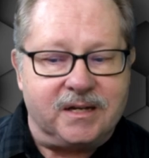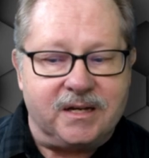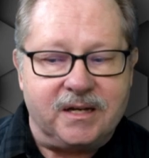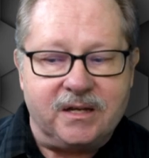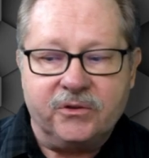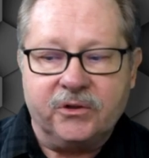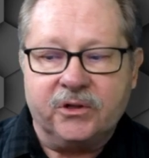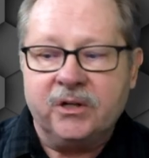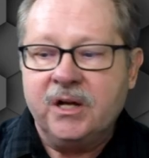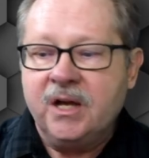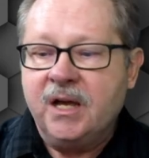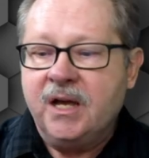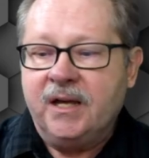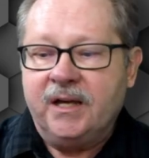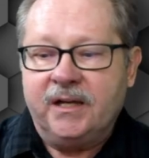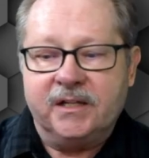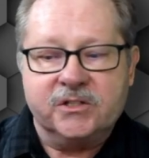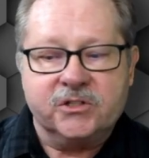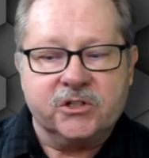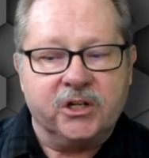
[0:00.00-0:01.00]
neither.
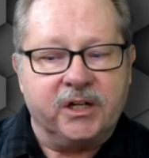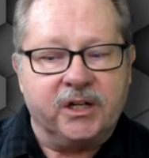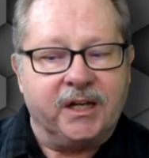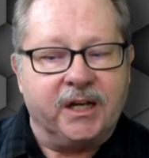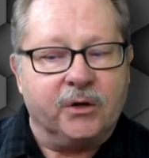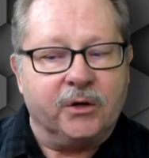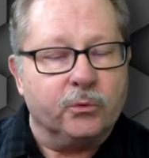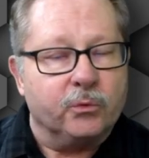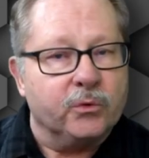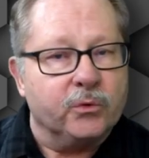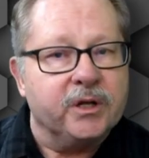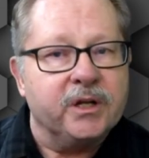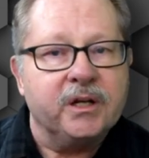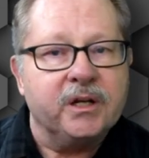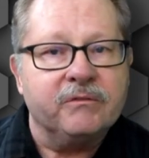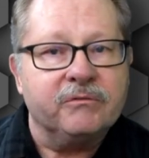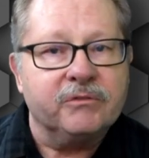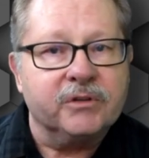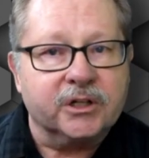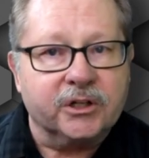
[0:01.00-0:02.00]
It's going to get rid
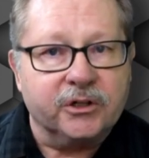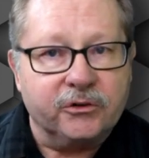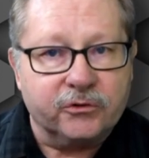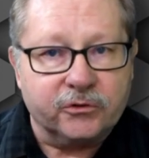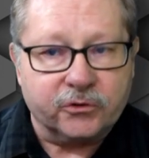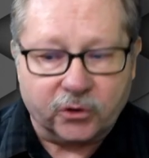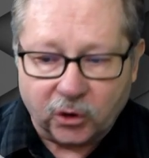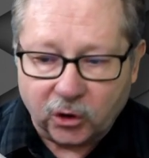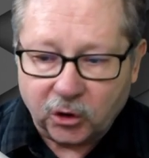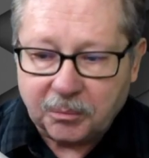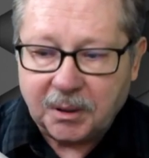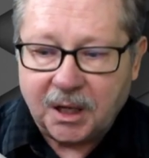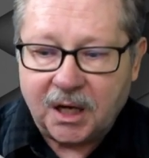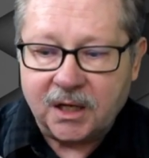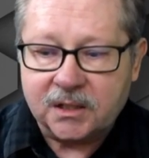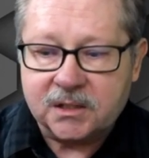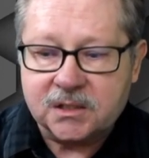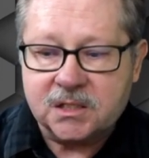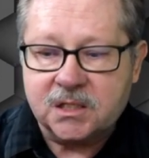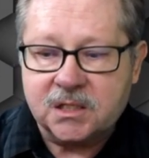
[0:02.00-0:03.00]
of the control
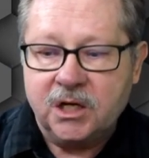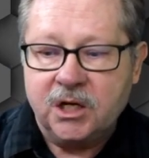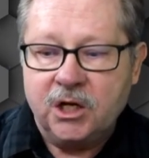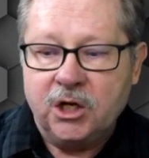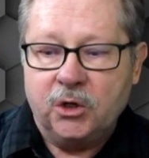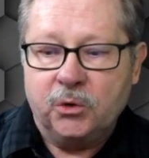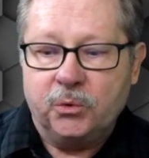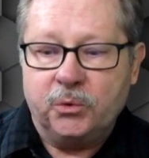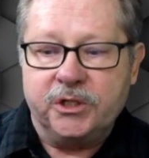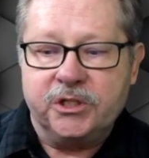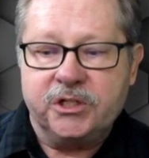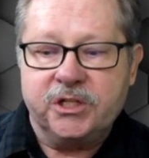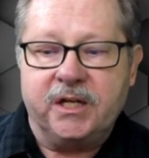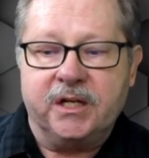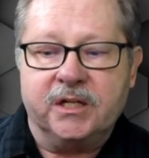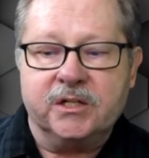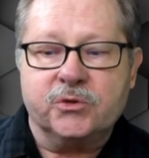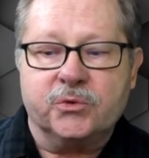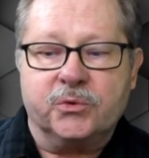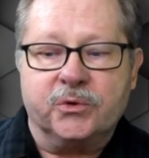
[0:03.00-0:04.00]
box, which
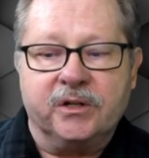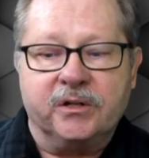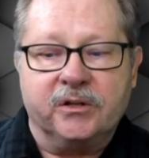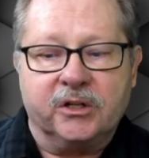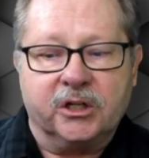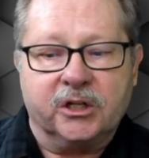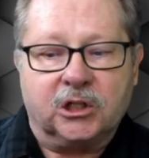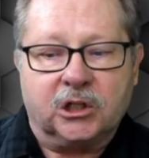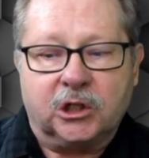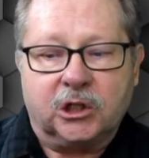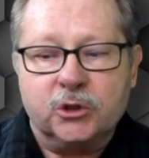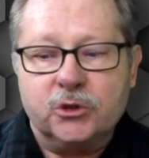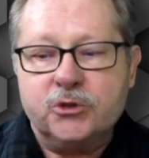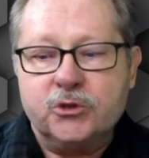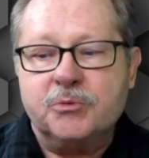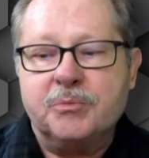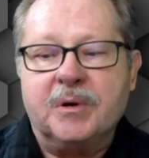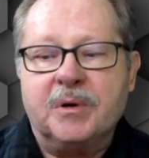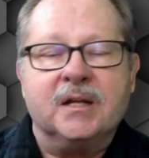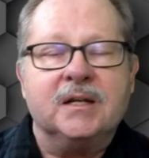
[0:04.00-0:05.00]
gets rid of the
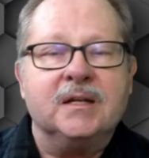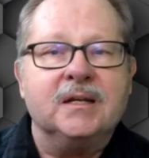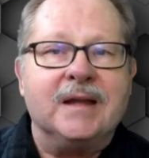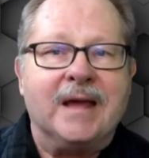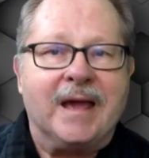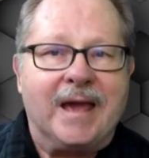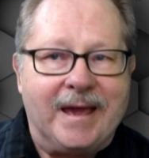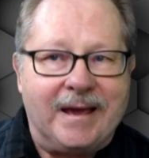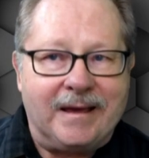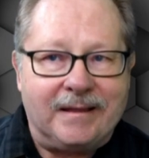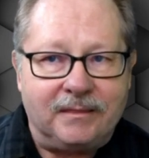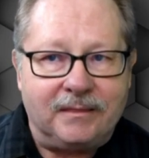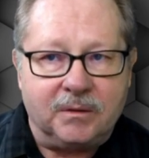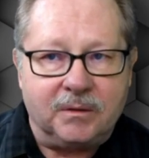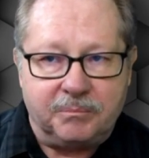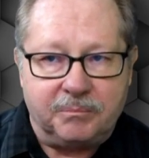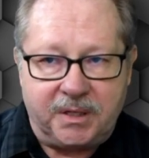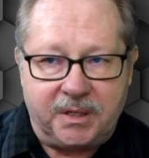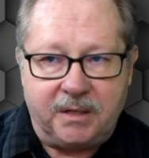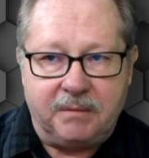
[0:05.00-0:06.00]
close button and
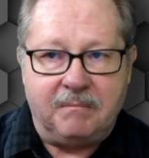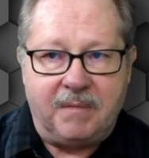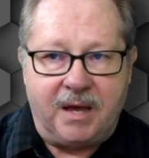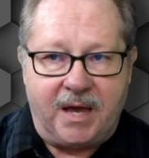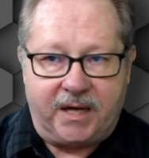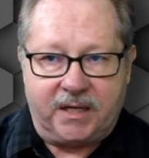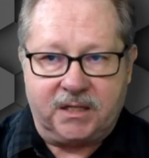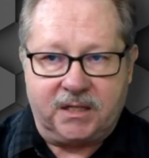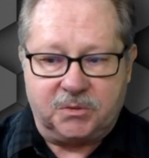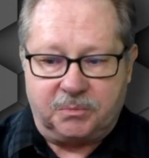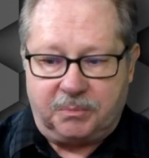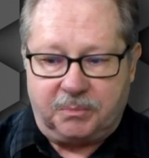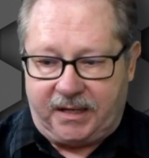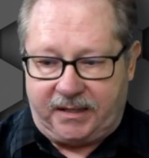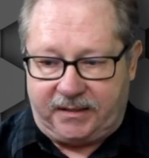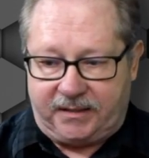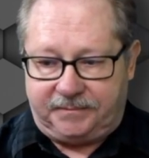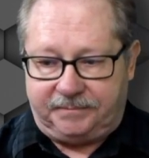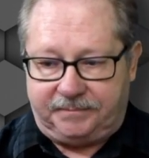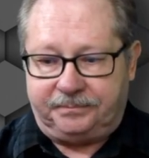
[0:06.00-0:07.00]
the min-max
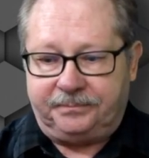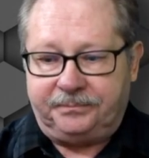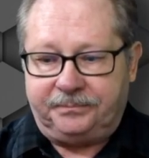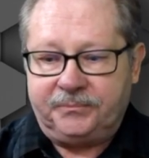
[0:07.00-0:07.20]
button.